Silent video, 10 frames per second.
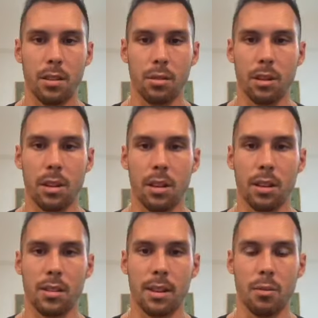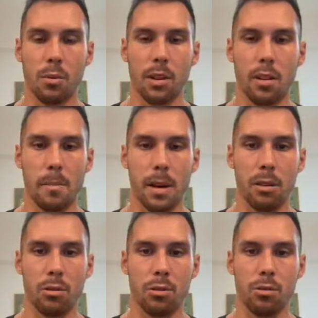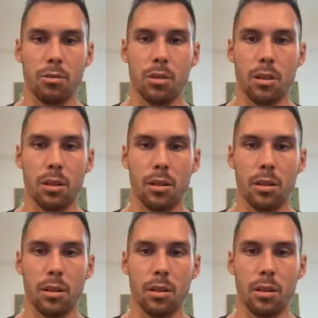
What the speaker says: So he thinks that we are about to